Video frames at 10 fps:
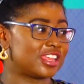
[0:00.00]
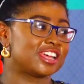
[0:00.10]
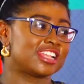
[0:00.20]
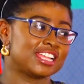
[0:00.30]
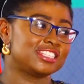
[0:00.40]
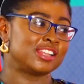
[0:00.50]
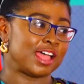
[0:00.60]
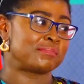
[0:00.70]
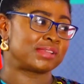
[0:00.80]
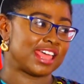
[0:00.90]
But then I'm
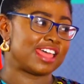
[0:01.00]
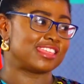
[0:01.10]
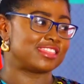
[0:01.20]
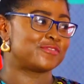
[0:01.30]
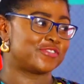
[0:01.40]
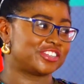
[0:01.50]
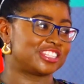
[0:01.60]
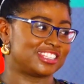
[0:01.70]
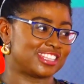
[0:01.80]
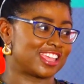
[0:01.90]
glad that the
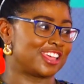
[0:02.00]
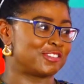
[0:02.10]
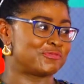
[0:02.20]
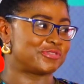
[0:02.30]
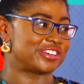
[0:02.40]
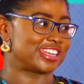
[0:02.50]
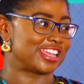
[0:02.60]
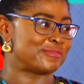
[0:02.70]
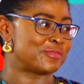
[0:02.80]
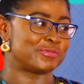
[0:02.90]
first and second
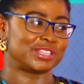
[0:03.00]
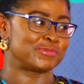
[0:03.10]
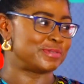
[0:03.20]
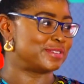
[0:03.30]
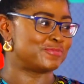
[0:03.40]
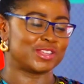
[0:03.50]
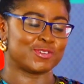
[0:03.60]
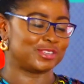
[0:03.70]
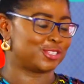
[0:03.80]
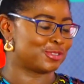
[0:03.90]
were always women.
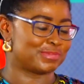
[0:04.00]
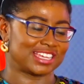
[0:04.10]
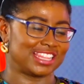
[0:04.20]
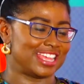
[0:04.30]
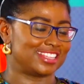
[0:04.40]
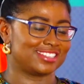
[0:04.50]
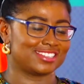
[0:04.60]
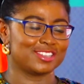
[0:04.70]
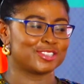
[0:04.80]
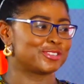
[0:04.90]
We always topped the
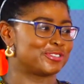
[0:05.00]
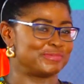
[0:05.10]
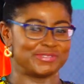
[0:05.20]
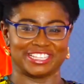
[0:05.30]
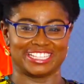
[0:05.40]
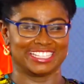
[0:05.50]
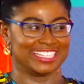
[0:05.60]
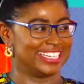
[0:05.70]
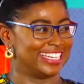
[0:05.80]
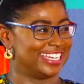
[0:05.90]
class. Sorry, boys.